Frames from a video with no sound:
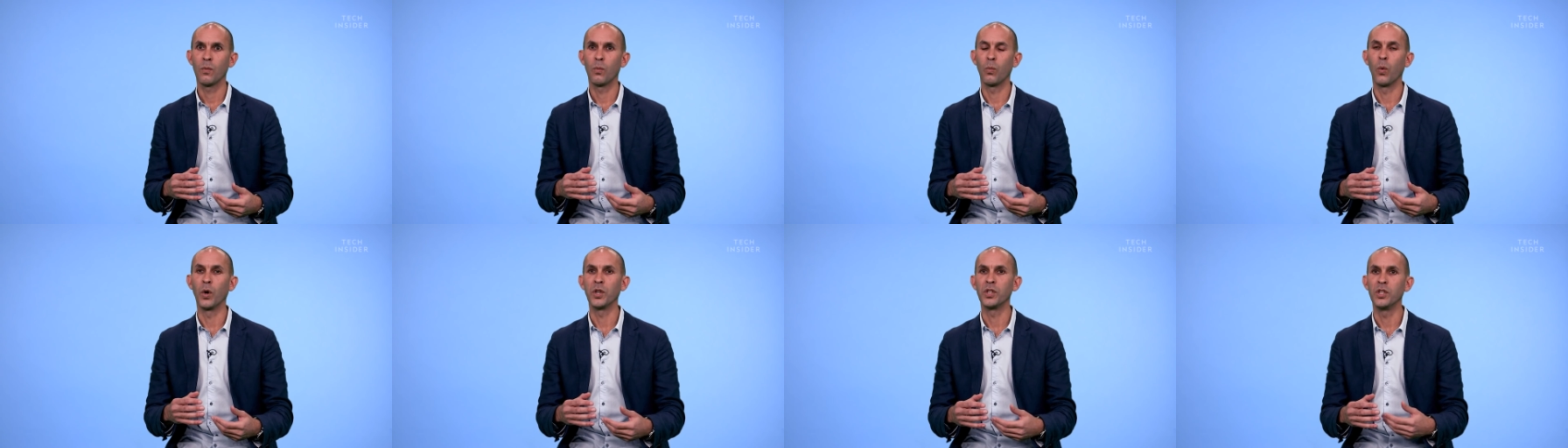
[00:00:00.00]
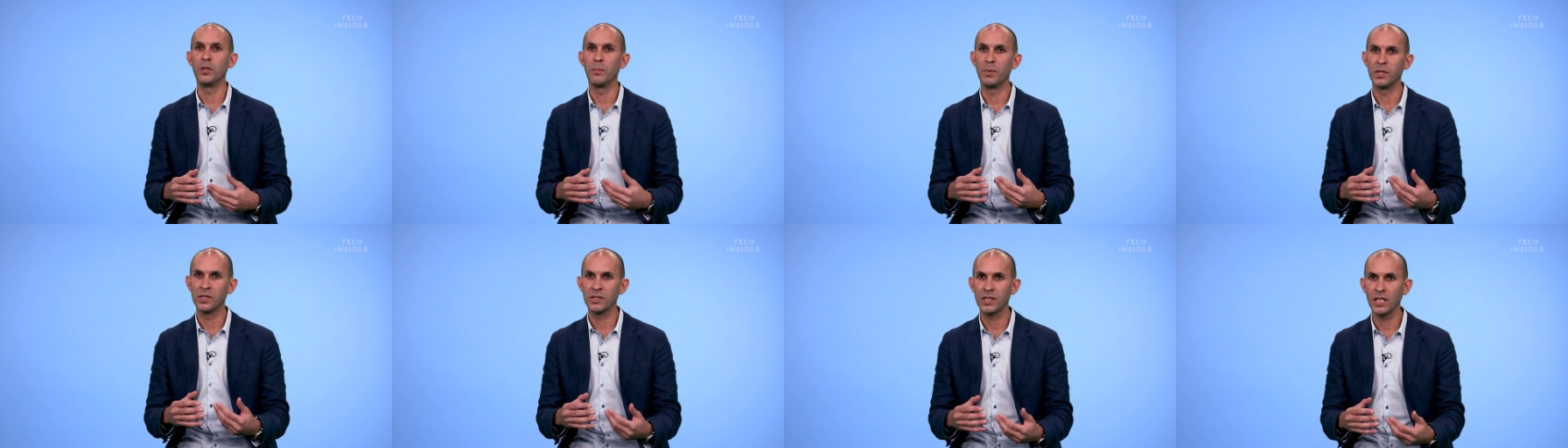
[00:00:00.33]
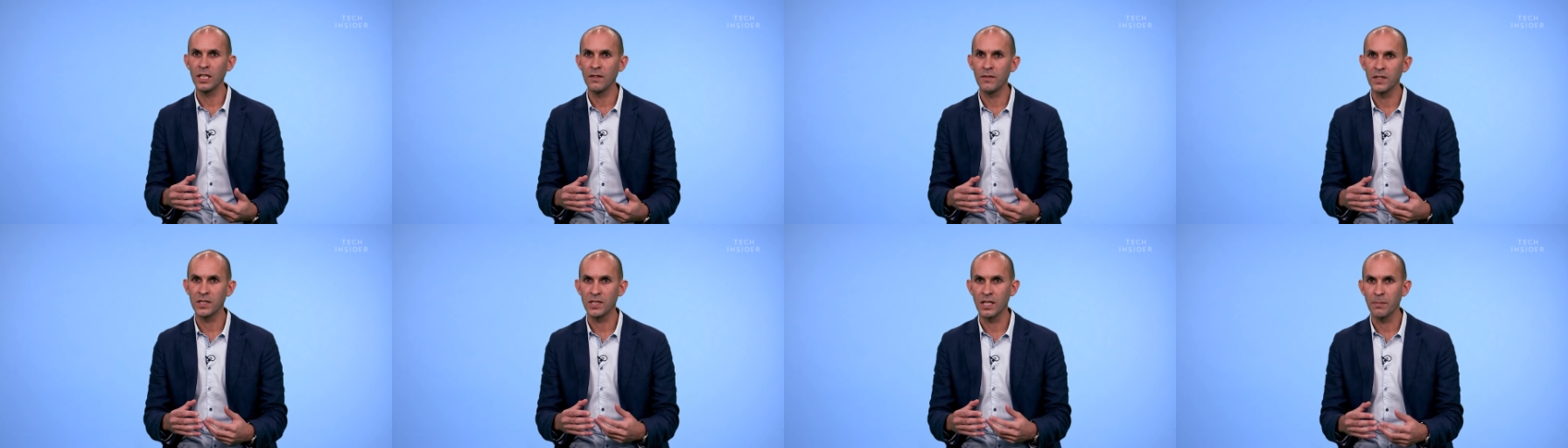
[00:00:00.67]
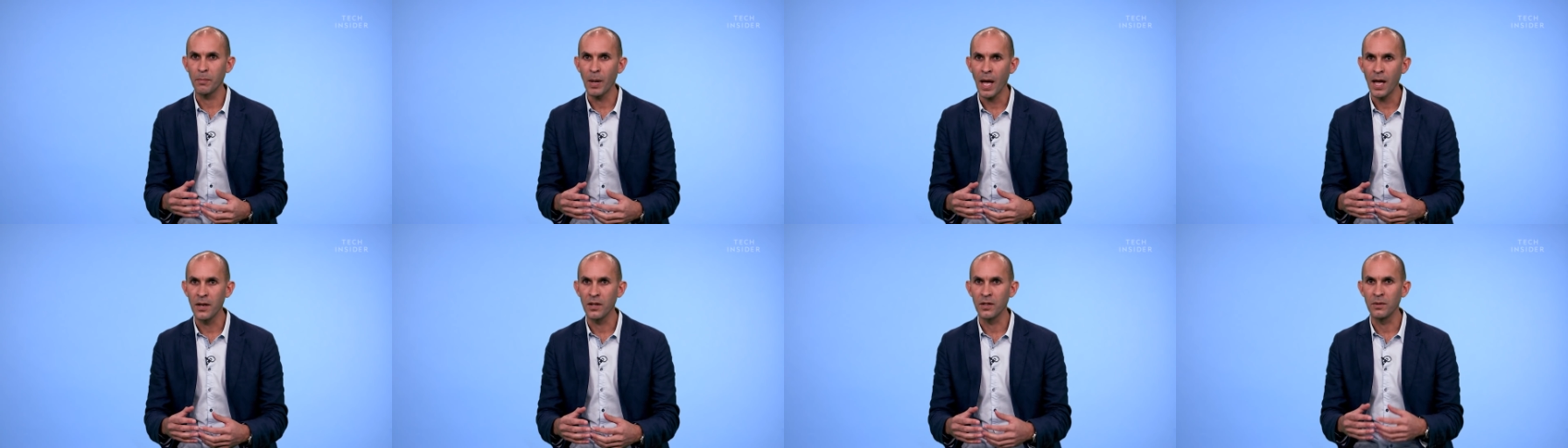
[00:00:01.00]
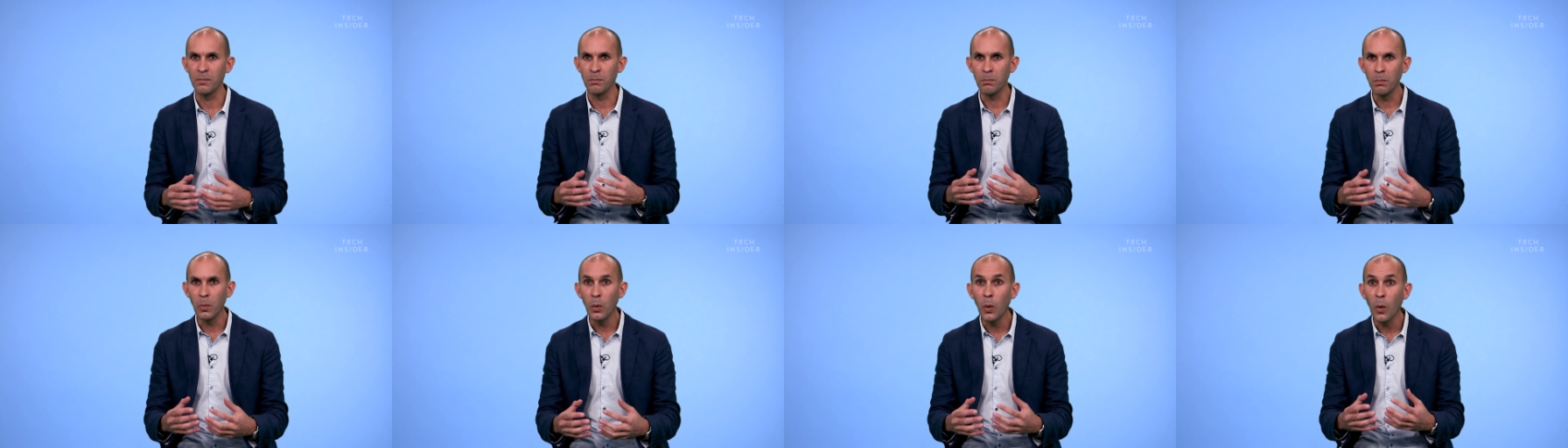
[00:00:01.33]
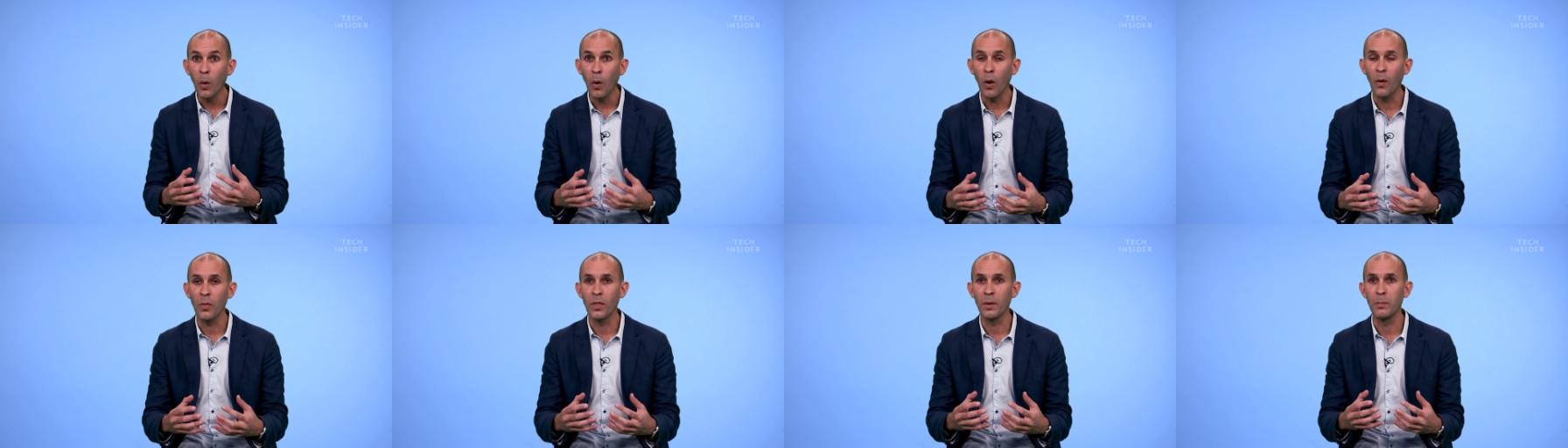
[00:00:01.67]
what you perceive is dependent
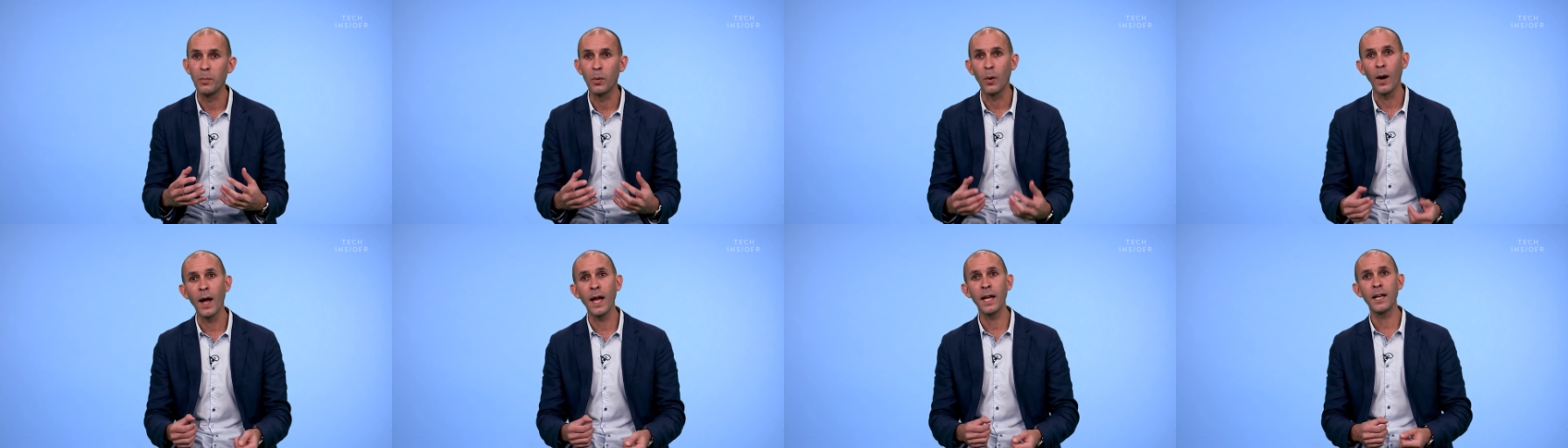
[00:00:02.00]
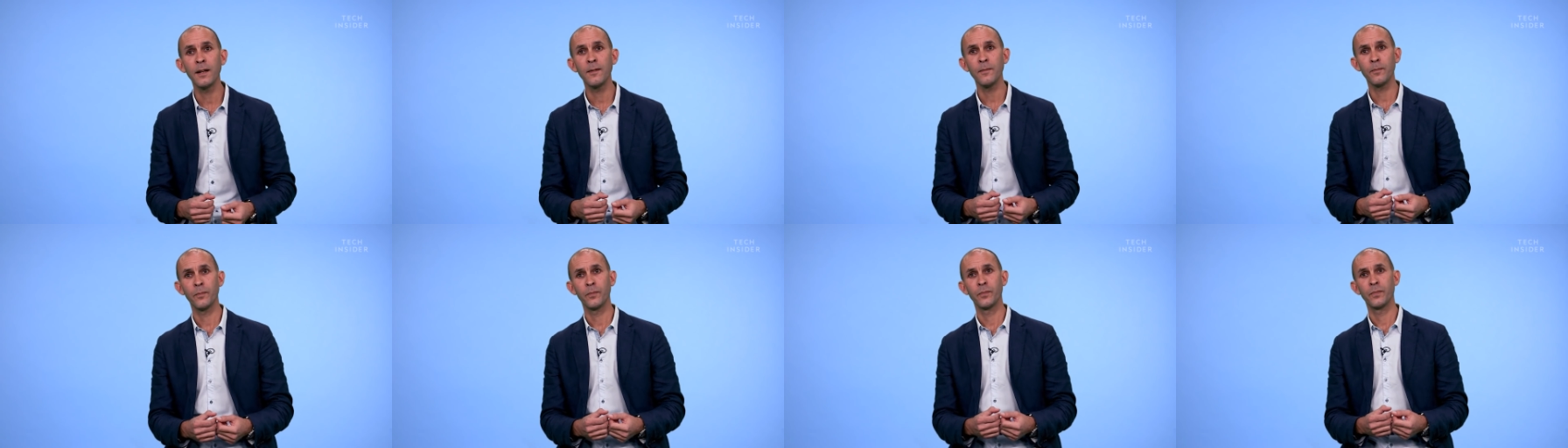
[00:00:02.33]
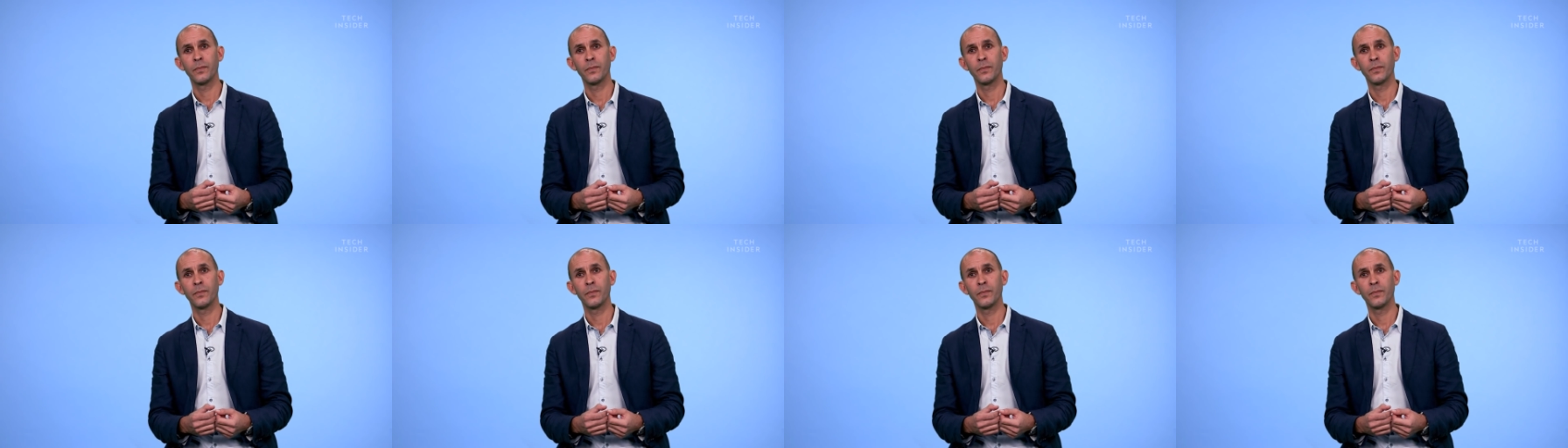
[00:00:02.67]
more on the brain